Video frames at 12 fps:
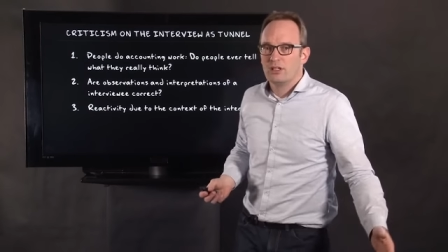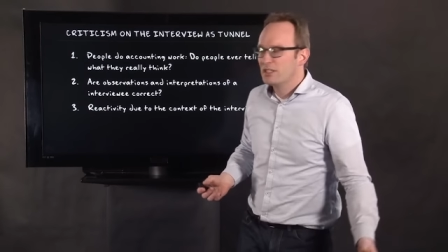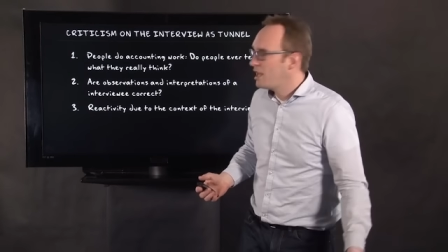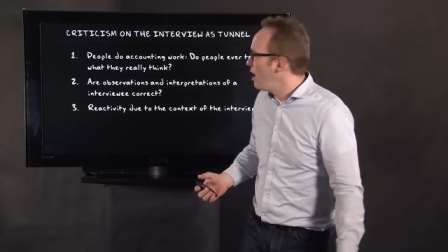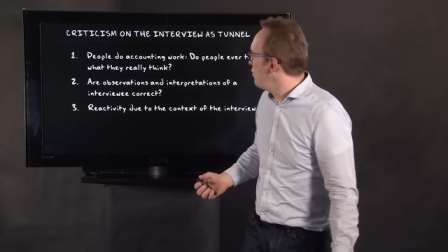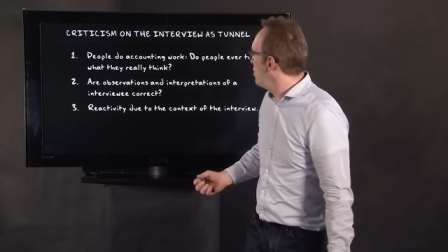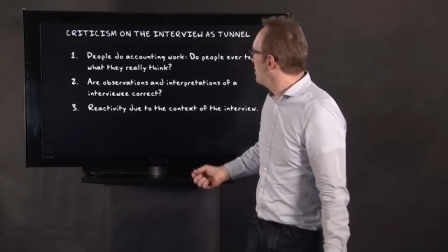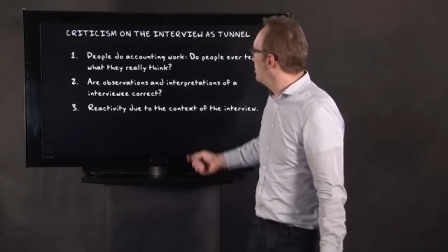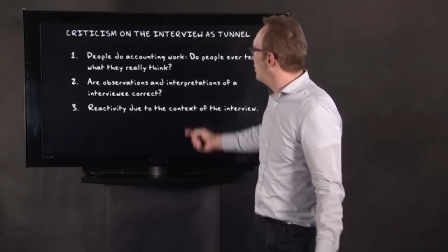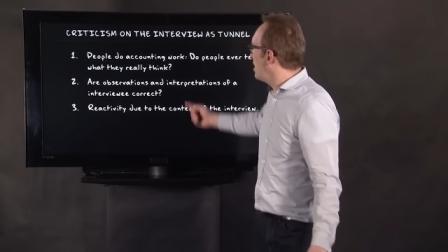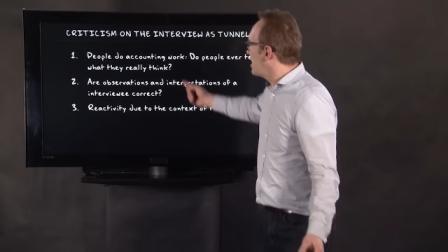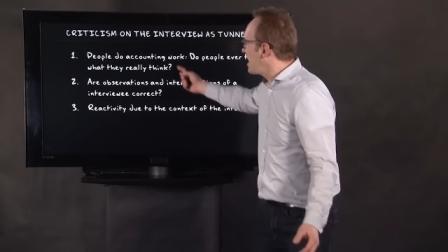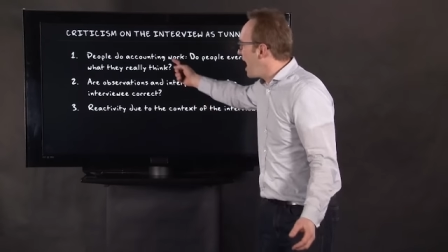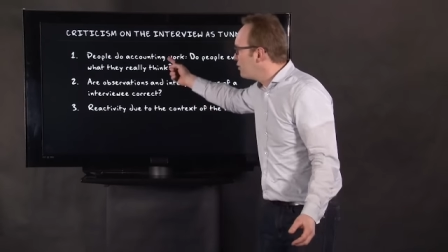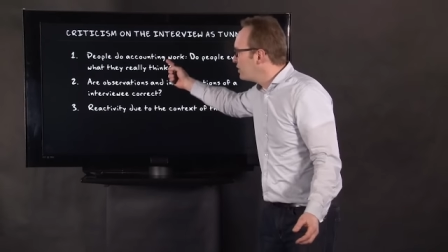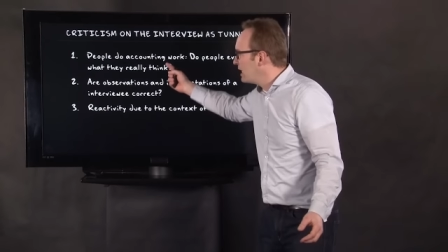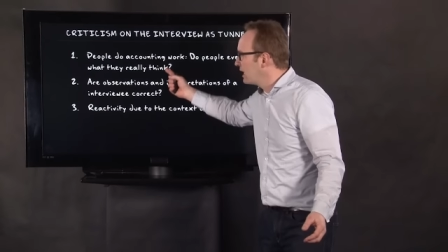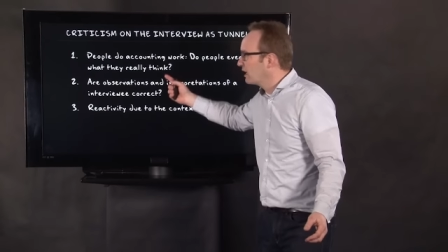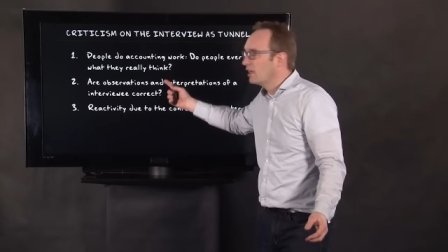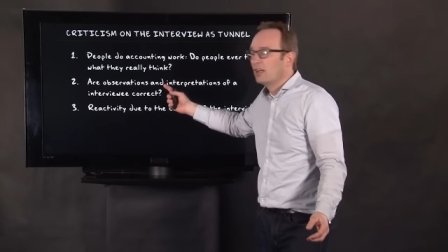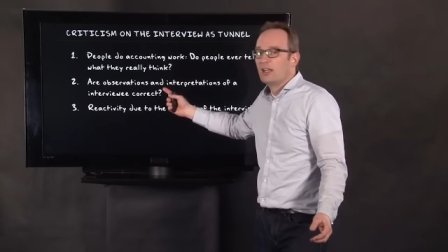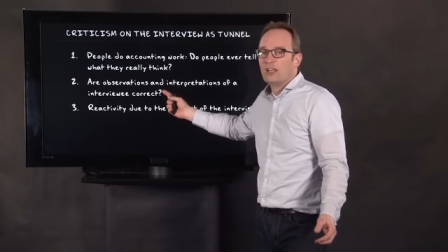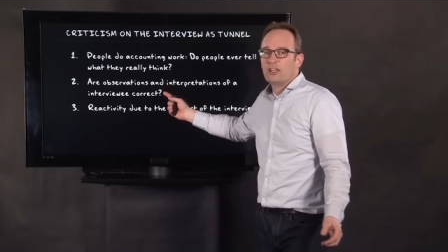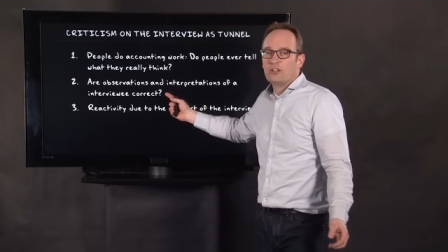So your accounting,
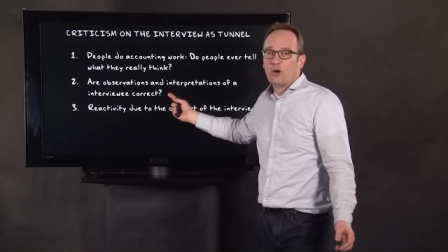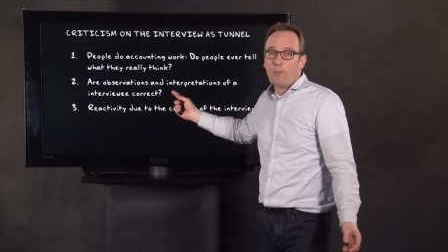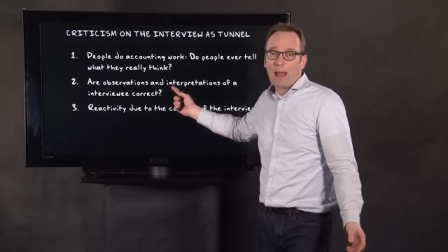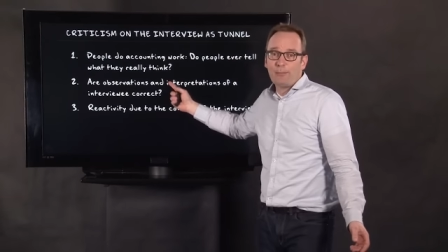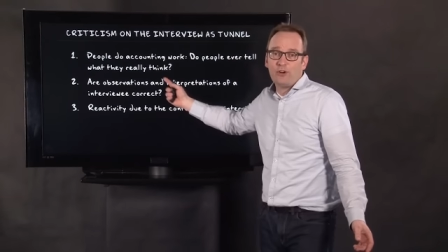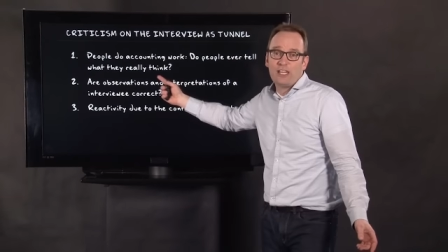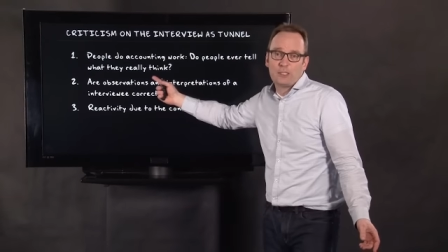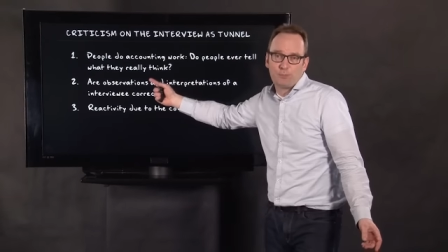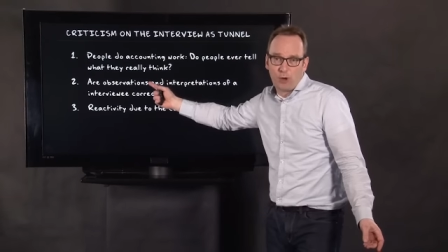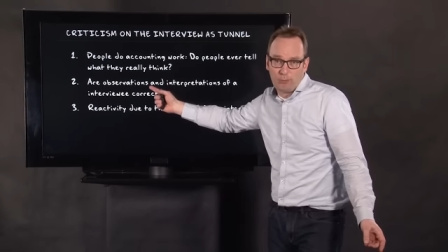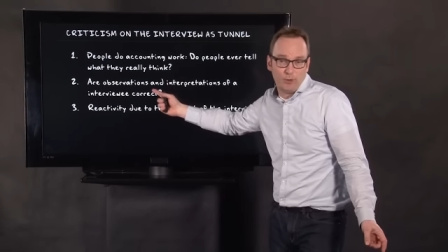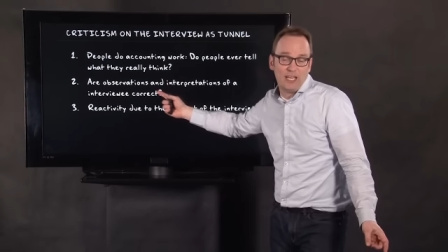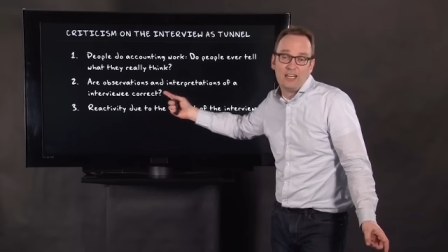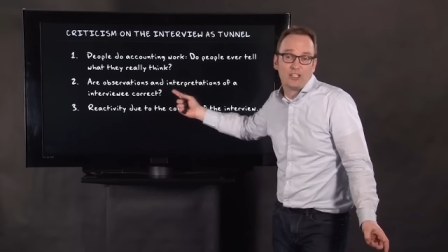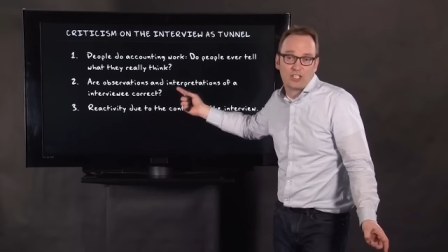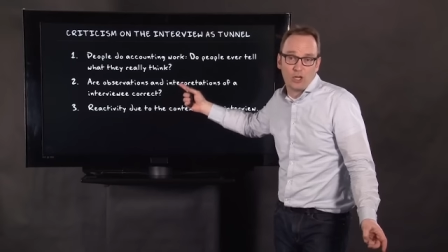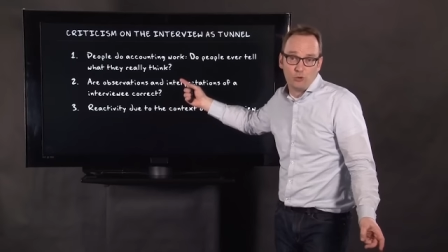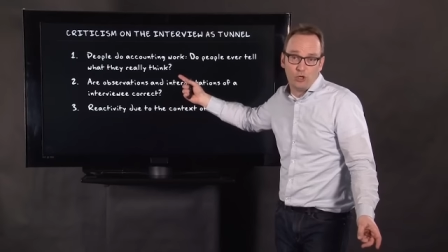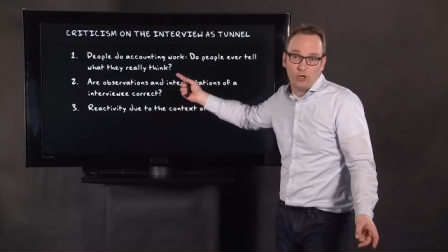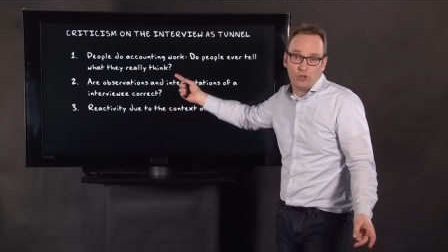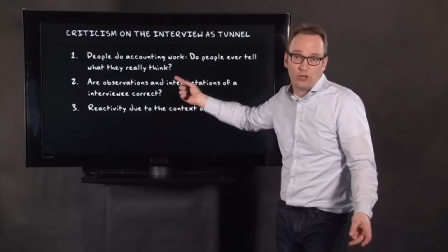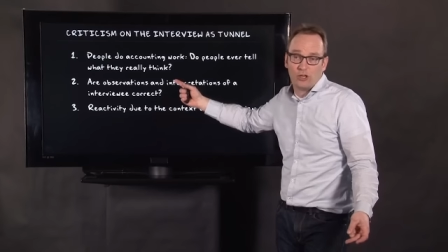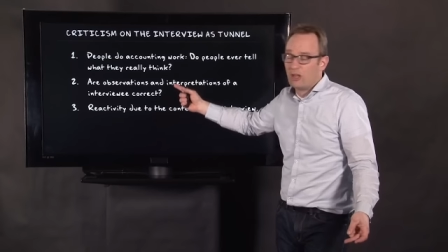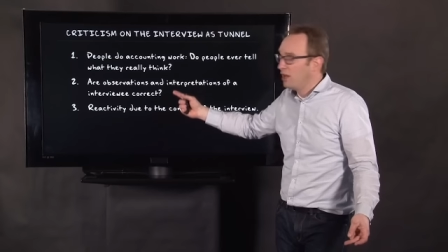your memory is probably not so
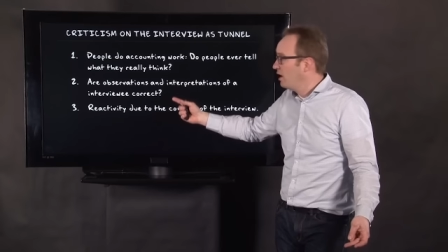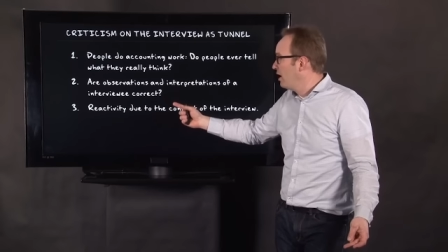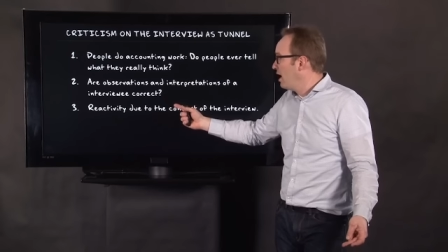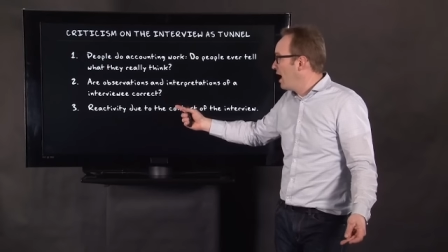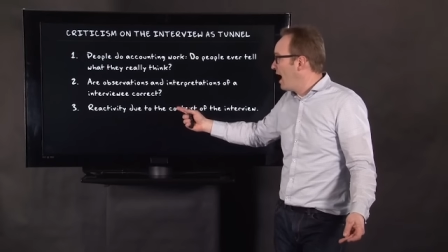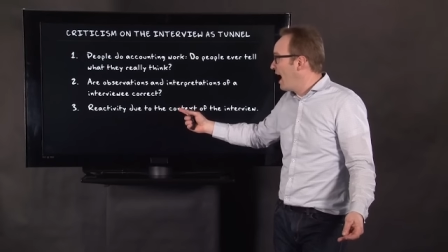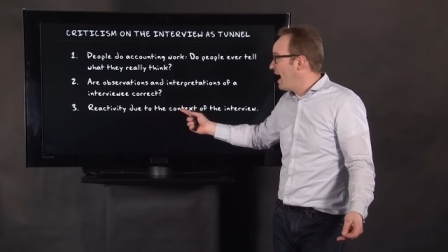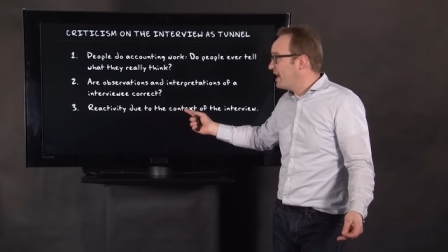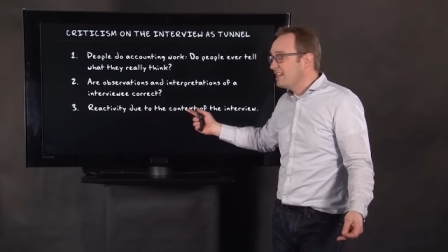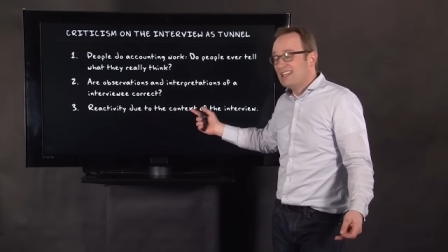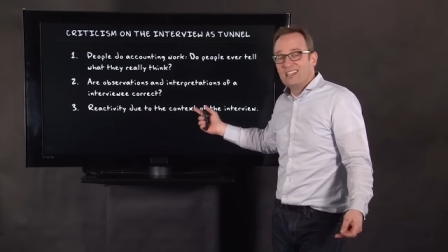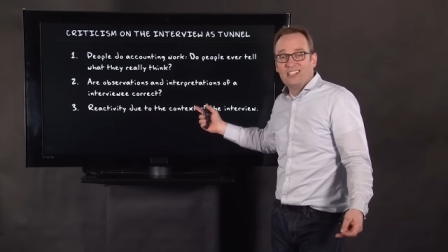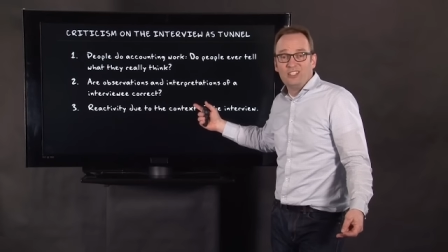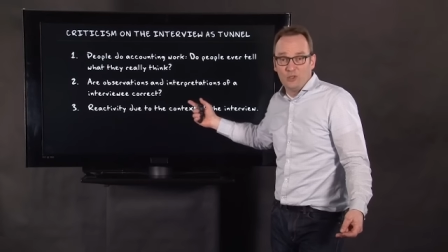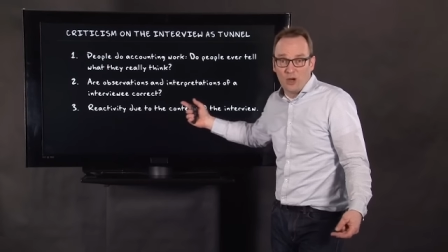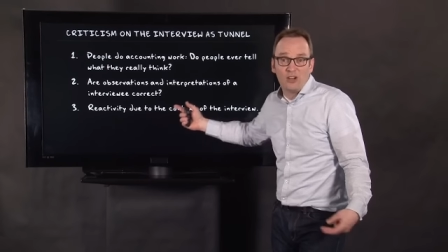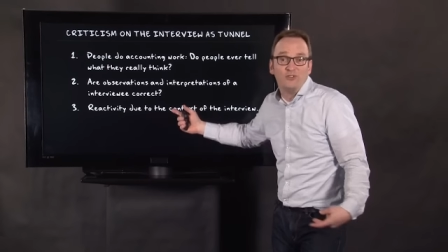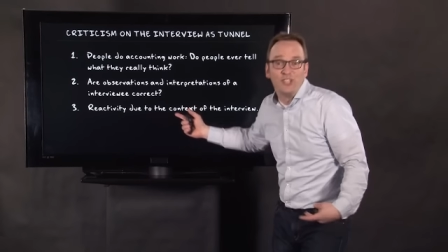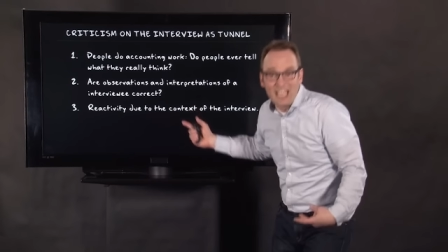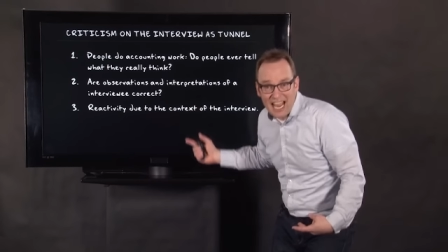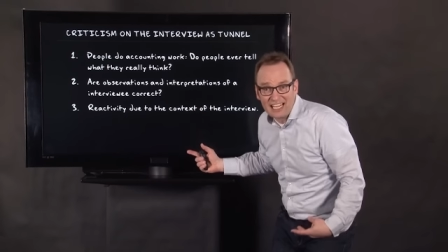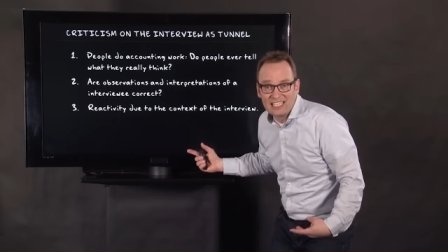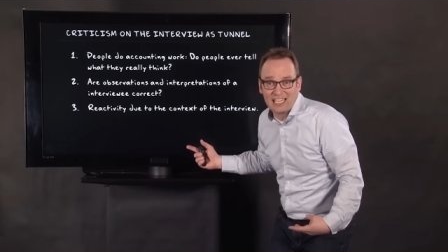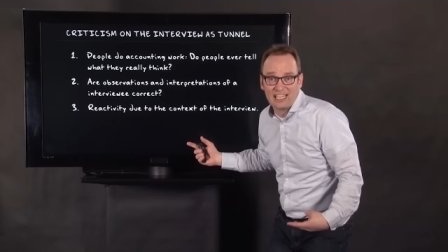good and you are
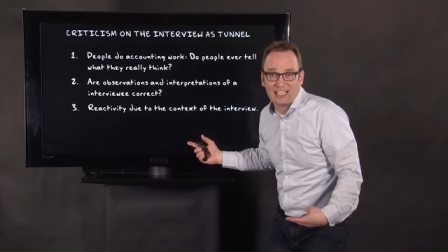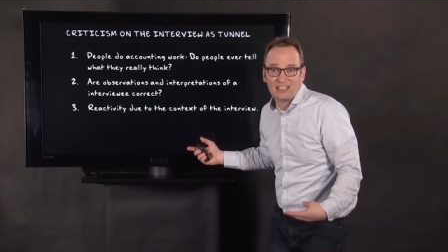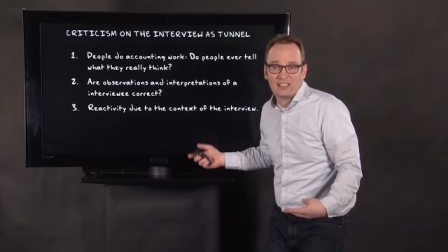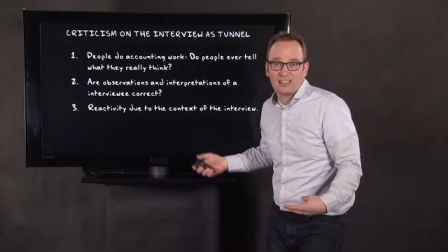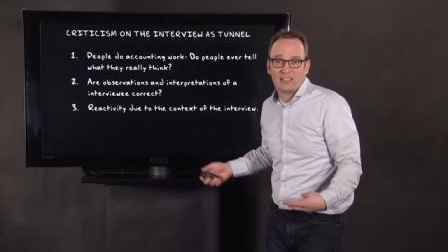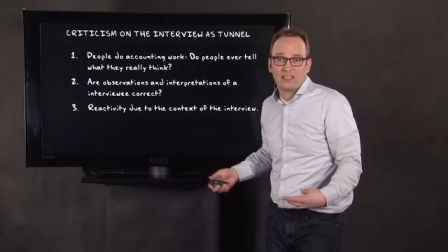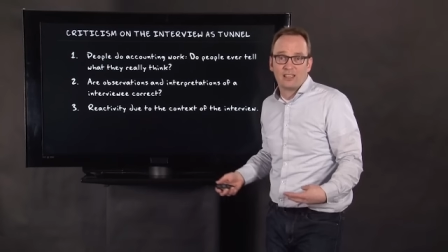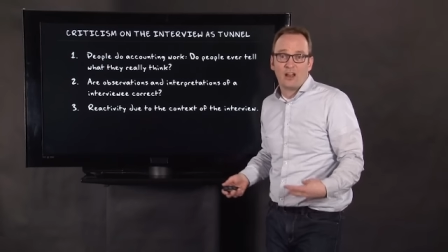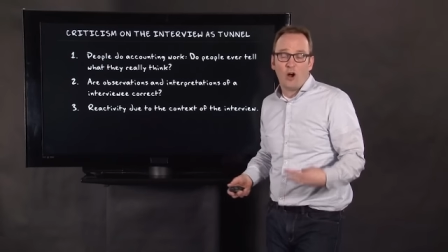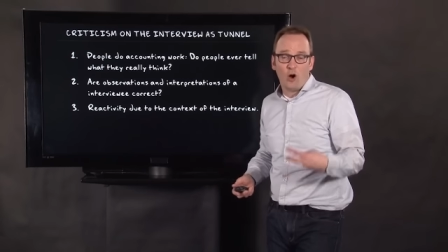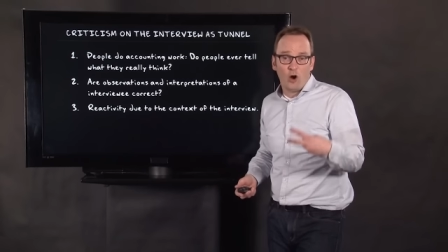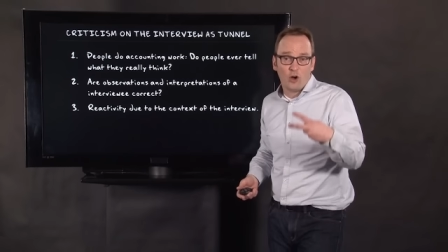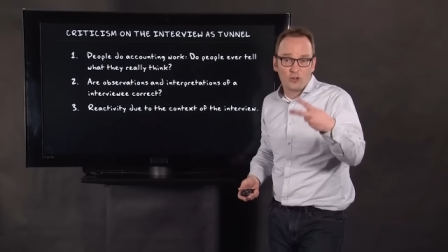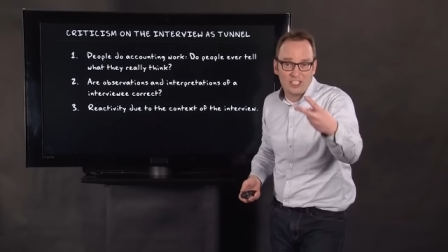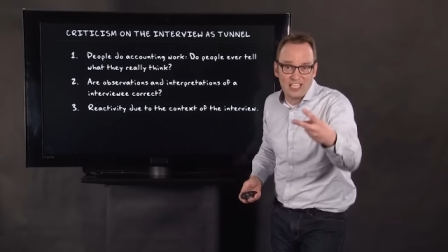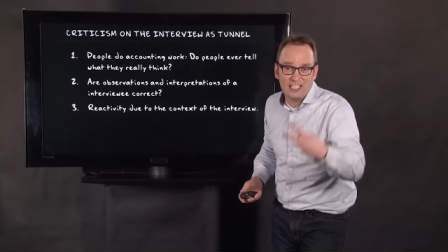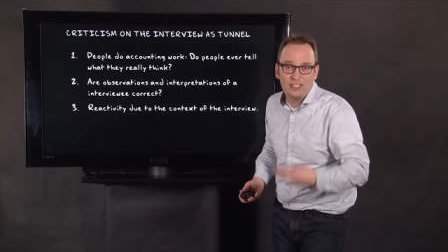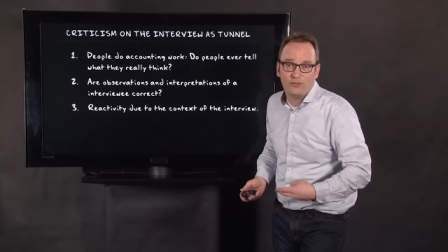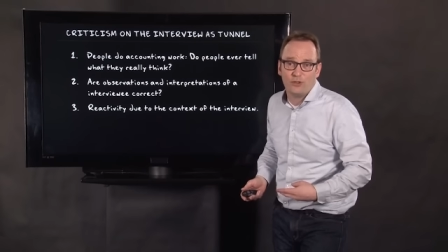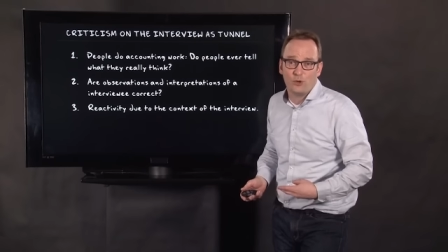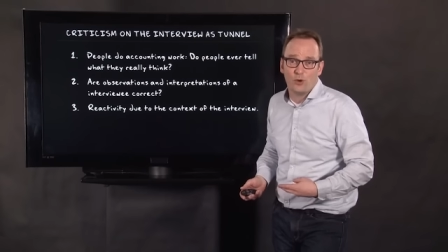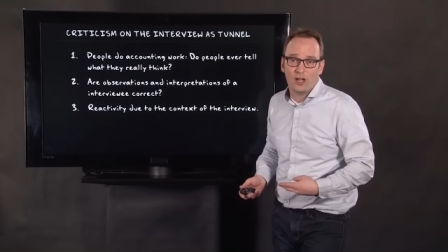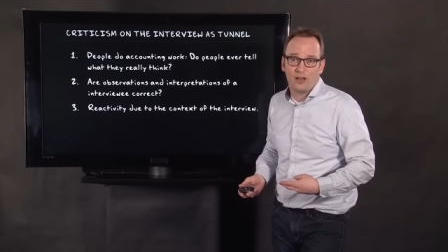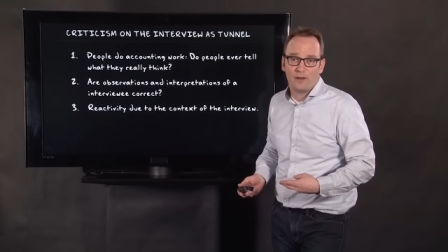reacting on the
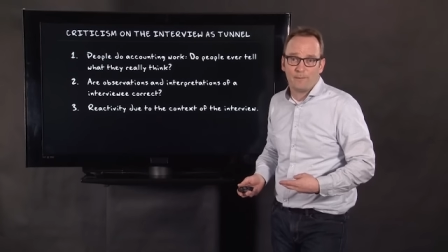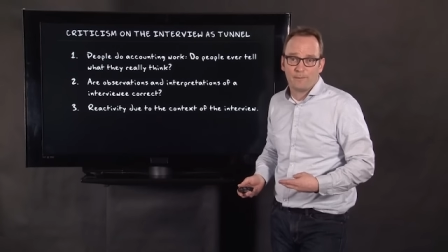interviewer.